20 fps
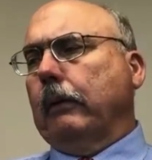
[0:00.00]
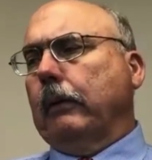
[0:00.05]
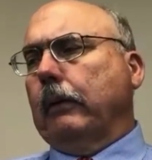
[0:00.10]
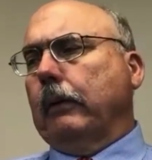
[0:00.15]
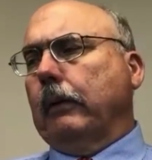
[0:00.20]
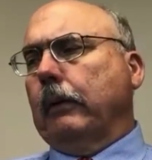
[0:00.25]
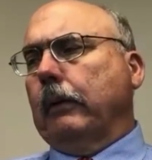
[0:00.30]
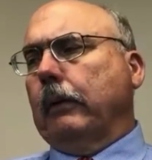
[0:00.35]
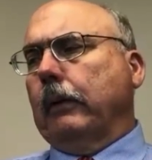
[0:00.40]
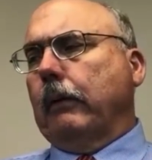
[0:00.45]

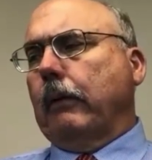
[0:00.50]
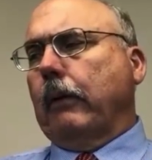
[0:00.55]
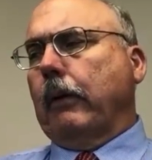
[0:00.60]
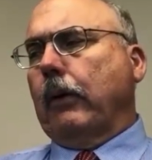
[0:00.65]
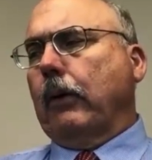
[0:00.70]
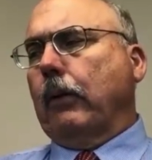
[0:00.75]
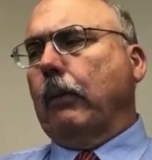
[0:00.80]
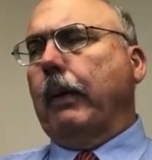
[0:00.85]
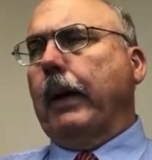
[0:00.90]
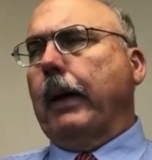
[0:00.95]
the, the
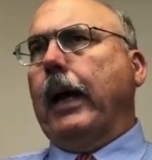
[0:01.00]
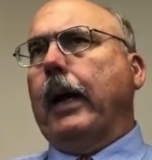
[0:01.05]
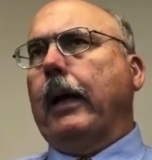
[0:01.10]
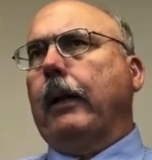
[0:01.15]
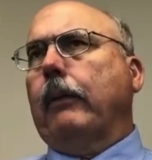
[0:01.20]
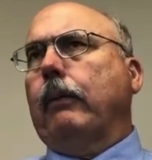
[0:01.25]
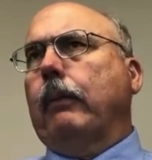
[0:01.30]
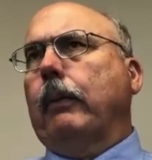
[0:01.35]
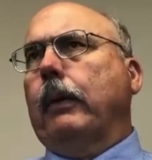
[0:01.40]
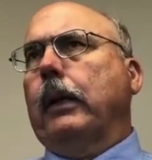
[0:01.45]
critical
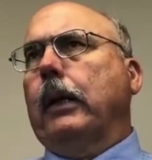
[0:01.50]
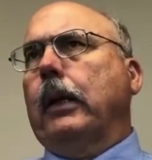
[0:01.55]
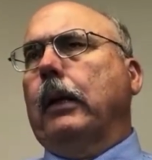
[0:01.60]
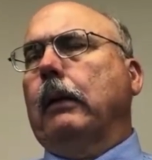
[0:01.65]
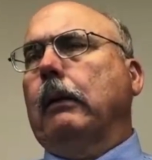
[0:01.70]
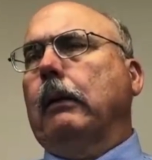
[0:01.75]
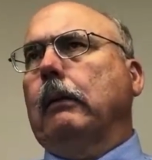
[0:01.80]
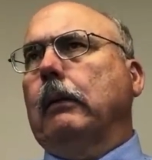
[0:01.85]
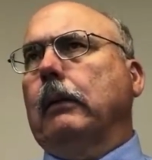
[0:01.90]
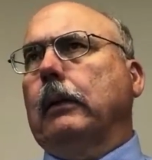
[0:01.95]
path
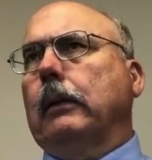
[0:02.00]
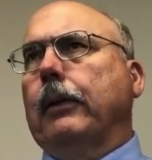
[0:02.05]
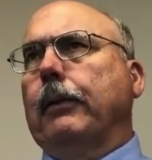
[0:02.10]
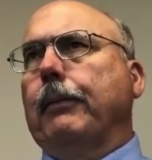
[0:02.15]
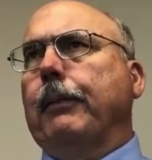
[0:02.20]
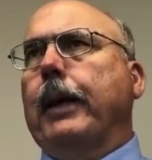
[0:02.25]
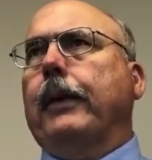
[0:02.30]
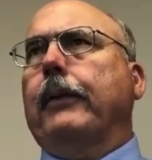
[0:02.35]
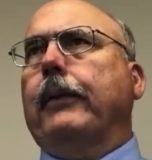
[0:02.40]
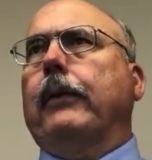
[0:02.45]
within the New
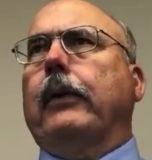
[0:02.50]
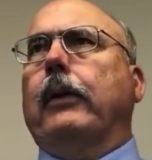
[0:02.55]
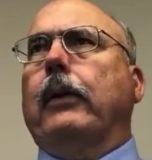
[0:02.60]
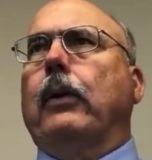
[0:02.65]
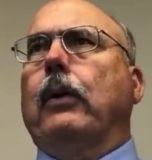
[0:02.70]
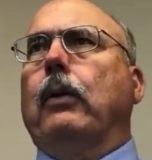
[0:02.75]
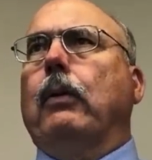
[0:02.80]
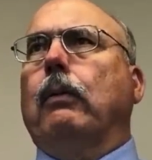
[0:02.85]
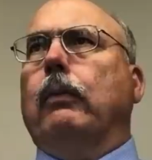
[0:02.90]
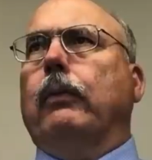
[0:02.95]

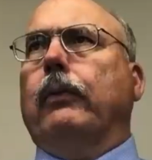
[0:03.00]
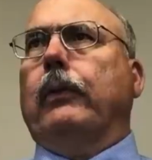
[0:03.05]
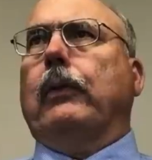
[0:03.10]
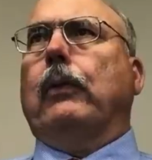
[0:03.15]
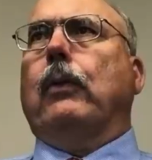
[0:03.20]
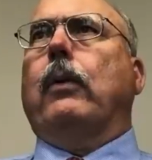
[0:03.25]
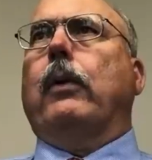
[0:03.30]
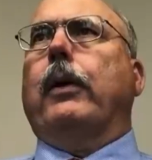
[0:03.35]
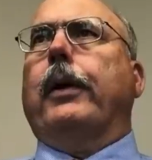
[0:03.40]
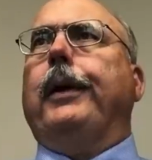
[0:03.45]
Mexico
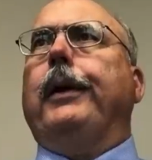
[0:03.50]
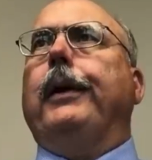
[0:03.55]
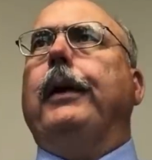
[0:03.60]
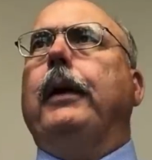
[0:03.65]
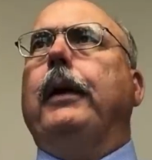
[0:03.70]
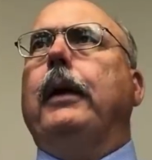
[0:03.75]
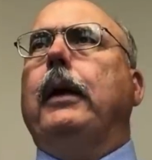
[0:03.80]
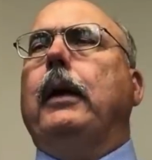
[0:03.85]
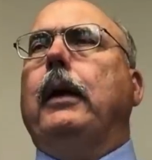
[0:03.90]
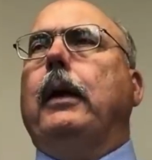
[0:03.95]
story
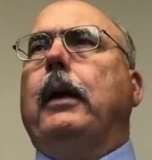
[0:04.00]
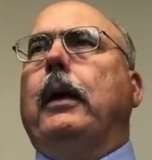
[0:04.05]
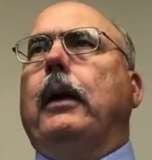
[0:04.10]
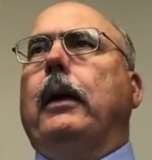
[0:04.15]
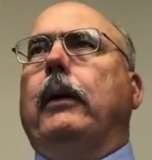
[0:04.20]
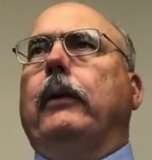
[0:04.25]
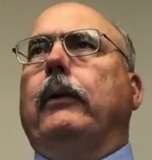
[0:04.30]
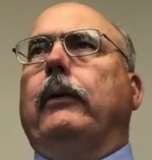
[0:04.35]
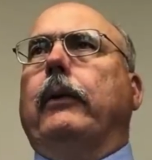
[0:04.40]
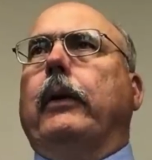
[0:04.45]

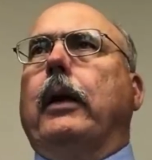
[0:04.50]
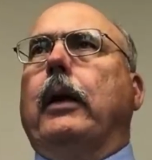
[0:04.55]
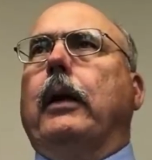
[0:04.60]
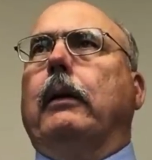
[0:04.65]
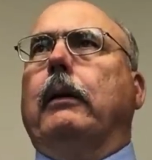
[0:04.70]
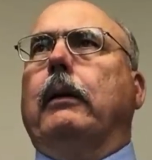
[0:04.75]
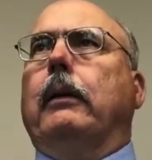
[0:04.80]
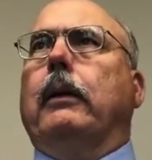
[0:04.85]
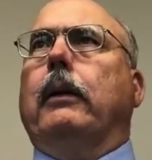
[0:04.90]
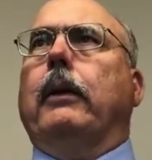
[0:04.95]
is uh,
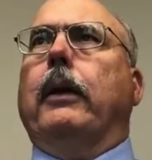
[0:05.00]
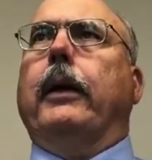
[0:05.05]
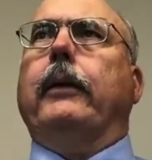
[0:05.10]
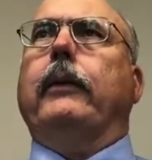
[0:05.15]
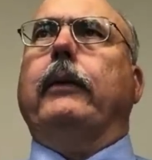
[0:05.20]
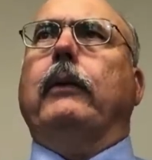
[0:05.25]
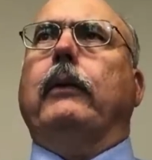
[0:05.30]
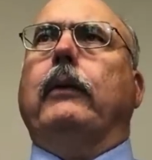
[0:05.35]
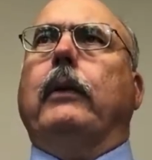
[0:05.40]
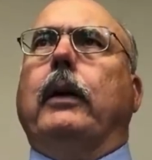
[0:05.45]
the
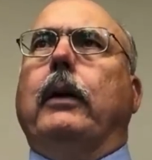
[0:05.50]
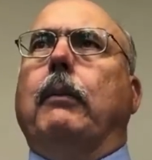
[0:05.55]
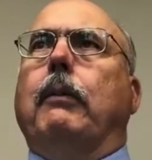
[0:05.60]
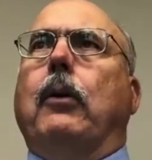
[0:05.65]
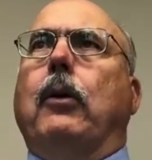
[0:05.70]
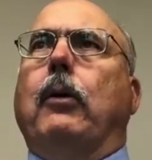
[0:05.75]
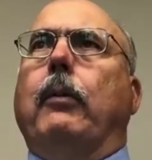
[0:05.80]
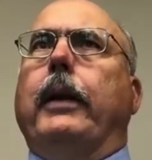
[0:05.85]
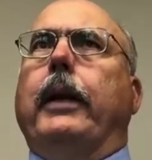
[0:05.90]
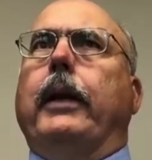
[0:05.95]
licensing and
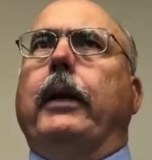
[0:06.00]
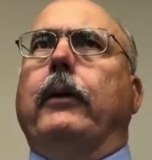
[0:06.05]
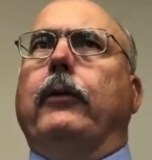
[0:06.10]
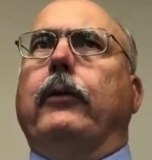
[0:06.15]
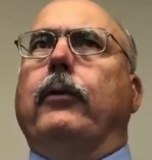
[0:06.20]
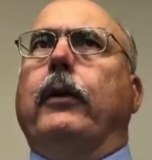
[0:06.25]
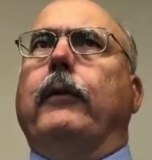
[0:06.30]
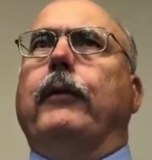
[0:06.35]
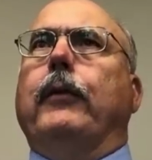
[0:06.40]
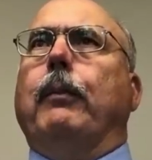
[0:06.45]
permitting are
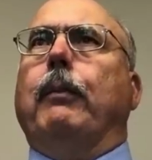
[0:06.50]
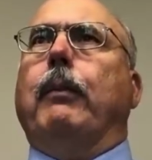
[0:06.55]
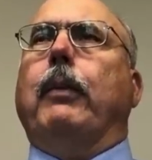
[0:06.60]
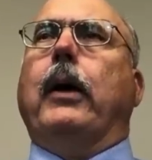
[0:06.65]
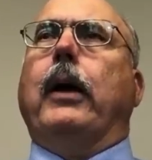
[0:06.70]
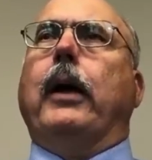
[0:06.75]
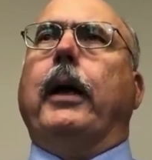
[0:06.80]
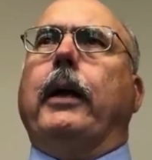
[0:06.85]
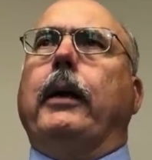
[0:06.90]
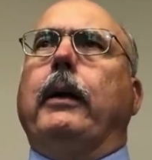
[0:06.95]
driven
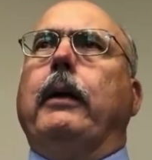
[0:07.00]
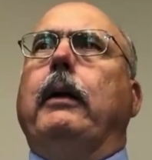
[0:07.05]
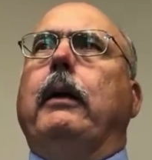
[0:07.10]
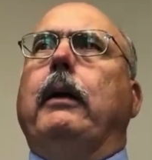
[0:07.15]
by